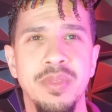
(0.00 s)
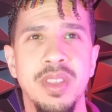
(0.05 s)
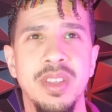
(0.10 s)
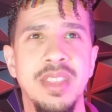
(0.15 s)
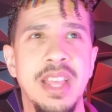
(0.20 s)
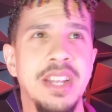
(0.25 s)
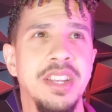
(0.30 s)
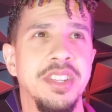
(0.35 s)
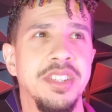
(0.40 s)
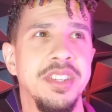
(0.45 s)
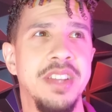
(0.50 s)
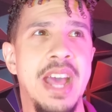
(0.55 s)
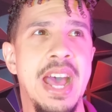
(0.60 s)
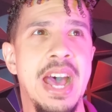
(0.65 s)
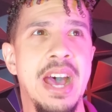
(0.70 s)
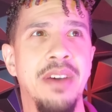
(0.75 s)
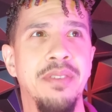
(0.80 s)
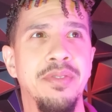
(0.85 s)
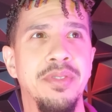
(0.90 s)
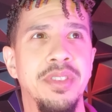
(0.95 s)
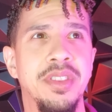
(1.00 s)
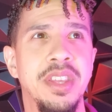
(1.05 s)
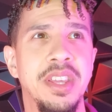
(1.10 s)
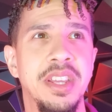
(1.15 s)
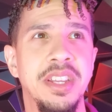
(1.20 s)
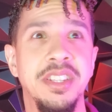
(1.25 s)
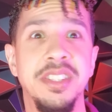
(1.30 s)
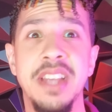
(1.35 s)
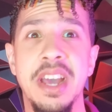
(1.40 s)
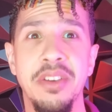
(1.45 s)
that doesn't have
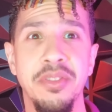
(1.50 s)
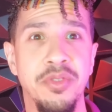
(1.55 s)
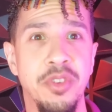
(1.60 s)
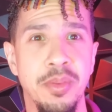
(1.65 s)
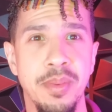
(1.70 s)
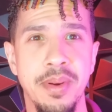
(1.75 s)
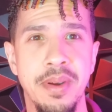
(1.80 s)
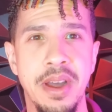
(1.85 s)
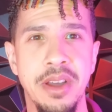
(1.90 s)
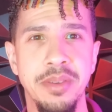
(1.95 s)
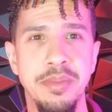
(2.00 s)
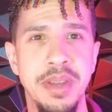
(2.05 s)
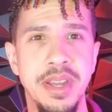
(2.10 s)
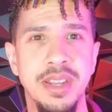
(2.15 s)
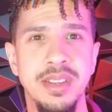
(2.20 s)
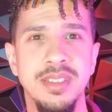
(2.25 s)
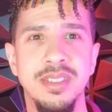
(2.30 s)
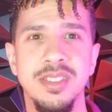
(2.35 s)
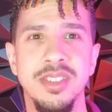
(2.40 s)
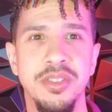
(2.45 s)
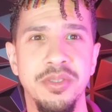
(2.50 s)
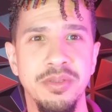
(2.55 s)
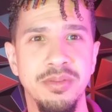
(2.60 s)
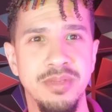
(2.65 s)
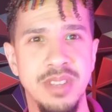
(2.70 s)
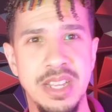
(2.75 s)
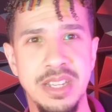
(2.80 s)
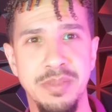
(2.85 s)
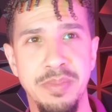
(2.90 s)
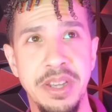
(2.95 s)
the sound film around me, so
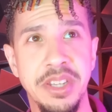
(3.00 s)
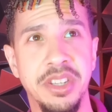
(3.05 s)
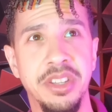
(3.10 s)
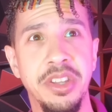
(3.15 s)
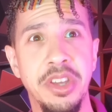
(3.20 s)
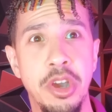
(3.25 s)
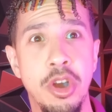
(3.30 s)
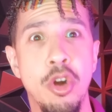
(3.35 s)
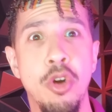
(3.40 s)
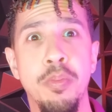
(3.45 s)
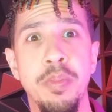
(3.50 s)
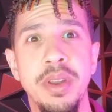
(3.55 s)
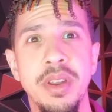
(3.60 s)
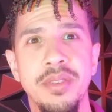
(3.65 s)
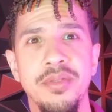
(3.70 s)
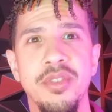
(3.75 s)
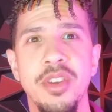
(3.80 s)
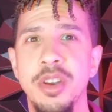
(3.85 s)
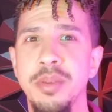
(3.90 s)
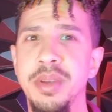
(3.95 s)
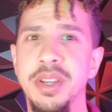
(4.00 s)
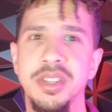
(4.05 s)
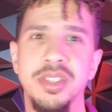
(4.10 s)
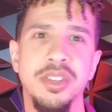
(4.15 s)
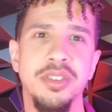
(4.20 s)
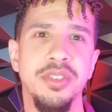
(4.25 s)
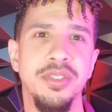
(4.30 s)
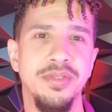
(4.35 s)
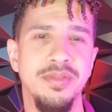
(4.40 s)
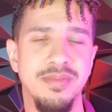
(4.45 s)
it's basically open in front of me,
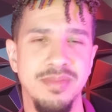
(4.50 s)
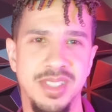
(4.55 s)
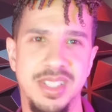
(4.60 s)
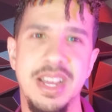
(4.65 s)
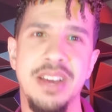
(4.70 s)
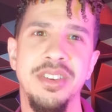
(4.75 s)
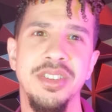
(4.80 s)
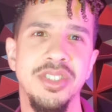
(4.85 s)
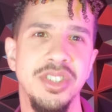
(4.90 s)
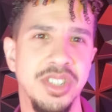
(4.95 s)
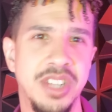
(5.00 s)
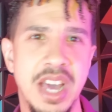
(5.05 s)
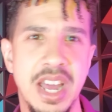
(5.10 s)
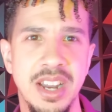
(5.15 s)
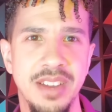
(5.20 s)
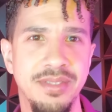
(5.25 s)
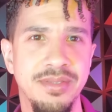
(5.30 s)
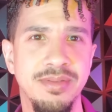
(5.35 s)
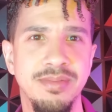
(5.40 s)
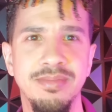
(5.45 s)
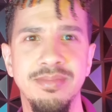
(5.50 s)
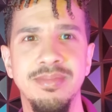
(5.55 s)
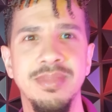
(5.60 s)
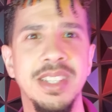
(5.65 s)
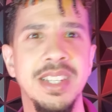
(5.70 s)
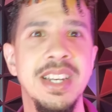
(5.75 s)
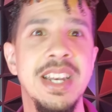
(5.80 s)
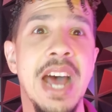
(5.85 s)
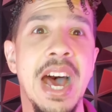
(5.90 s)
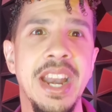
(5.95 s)
so the sound is just kind of
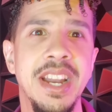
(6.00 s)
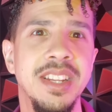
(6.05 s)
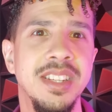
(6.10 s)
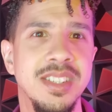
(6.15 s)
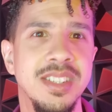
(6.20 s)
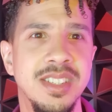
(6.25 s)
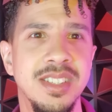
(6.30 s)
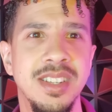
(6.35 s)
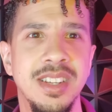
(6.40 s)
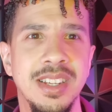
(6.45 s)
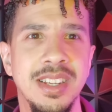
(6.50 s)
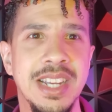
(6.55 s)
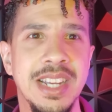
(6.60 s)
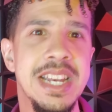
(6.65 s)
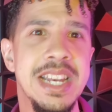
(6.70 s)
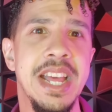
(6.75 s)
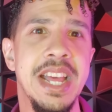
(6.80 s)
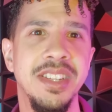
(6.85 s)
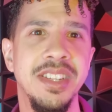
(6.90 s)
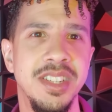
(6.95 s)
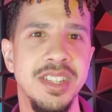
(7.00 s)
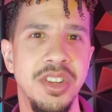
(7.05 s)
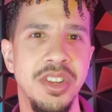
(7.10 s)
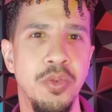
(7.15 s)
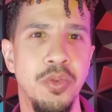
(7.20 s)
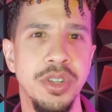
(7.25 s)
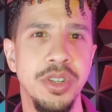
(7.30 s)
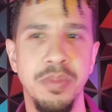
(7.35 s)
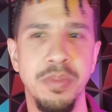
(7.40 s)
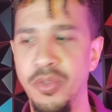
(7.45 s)
not as condensed as it
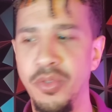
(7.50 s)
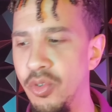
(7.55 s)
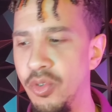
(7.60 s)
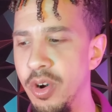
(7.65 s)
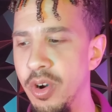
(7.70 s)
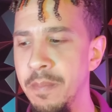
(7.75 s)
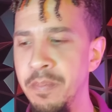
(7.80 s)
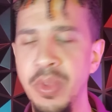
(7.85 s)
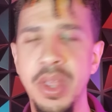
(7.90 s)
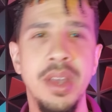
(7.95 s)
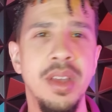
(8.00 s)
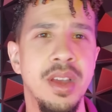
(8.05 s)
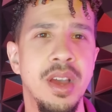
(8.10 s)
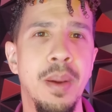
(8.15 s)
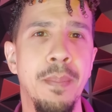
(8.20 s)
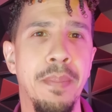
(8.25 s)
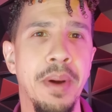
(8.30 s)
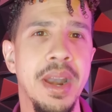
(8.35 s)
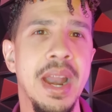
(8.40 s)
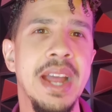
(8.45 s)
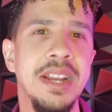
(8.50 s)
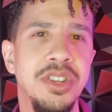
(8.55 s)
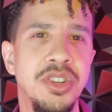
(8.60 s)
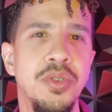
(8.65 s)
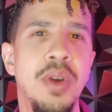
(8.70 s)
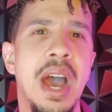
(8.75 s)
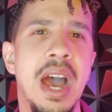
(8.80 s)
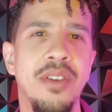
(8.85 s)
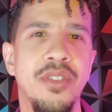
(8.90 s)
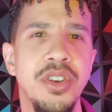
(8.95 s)
was before. But I do
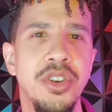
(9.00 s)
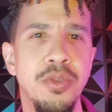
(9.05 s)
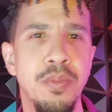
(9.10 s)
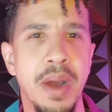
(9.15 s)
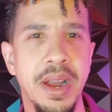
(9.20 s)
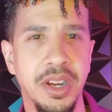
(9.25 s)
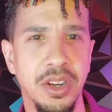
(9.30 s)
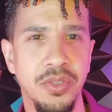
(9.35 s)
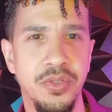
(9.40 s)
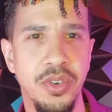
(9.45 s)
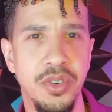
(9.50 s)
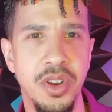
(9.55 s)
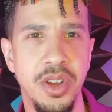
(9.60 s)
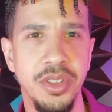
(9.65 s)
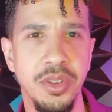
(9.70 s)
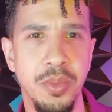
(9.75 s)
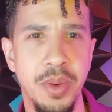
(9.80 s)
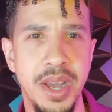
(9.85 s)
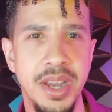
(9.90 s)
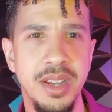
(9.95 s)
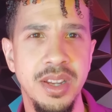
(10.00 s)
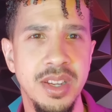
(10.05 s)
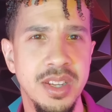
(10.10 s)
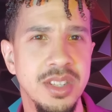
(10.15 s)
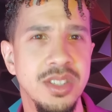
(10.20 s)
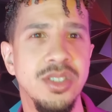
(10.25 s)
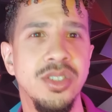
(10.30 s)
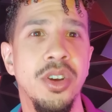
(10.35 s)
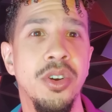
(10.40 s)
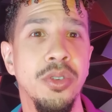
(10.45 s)
have a new microphone on the way,
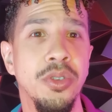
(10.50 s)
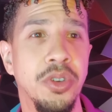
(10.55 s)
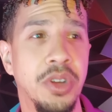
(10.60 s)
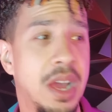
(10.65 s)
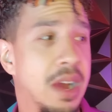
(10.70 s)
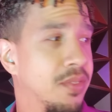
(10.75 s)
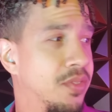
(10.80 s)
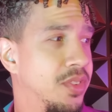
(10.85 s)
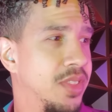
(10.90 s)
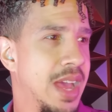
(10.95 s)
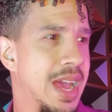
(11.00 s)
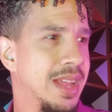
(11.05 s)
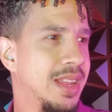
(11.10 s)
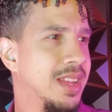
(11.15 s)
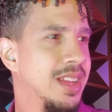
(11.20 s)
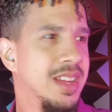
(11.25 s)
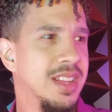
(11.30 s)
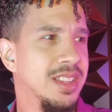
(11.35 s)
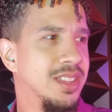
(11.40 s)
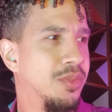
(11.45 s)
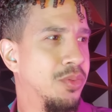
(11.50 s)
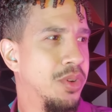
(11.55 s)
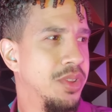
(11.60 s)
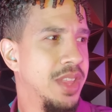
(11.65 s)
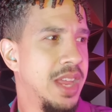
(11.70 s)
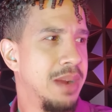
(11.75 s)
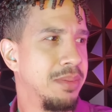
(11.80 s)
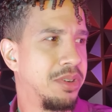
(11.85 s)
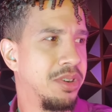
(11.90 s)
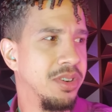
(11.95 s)
so look out for that. The one
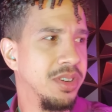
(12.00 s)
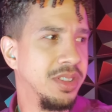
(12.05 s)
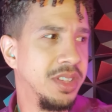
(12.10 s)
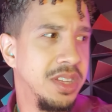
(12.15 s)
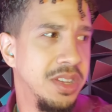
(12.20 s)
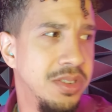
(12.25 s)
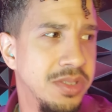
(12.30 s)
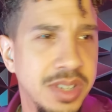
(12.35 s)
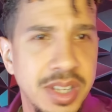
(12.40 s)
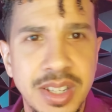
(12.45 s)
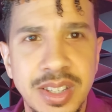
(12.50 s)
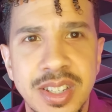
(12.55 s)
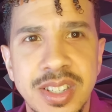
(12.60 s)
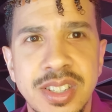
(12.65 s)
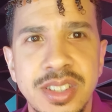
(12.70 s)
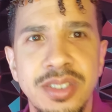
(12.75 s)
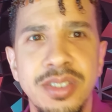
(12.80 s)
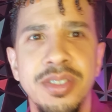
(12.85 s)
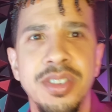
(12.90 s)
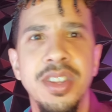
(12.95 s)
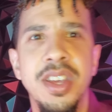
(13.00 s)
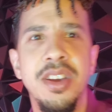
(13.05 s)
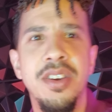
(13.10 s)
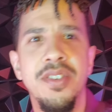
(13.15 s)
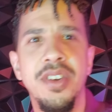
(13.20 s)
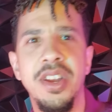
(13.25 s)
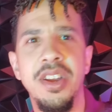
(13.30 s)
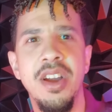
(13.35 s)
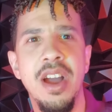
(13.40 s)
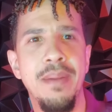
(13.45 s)
that I'm currently using, this little thing
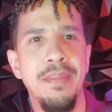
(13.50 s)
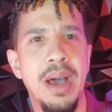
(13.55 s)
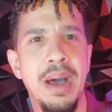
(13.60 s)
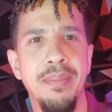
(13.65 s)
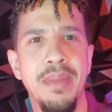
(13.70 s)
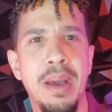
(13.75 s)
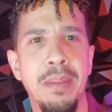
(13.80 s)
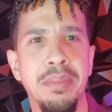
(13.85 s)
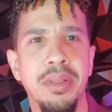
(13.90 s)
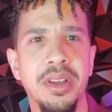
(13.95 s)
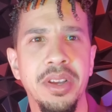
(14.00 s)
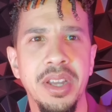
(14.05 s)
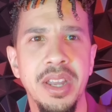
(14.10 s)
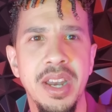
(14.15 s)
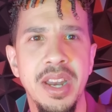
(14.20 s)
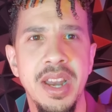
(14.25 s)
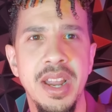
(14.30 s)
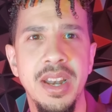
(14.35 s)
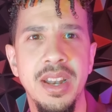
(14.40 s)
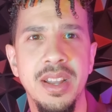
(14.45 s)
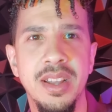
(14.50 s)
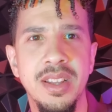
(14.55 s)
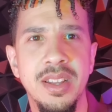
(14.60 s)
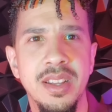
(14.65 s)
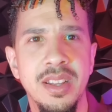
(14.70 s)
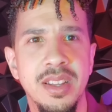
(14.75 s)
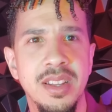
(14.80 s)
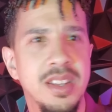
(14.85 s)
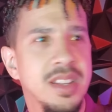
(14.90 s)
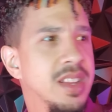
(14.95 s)
over here, I'm not plugging it in.
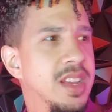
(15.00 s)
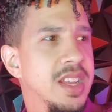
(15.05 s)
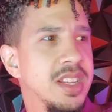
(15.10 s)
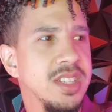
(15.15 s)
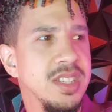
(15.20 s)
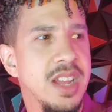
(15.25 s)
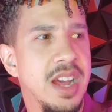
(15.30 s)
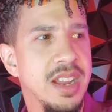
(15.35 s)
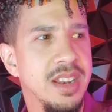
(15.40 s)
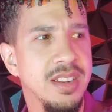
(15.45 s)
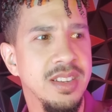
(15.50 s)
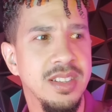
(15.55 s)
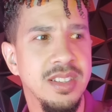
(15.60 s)
It's not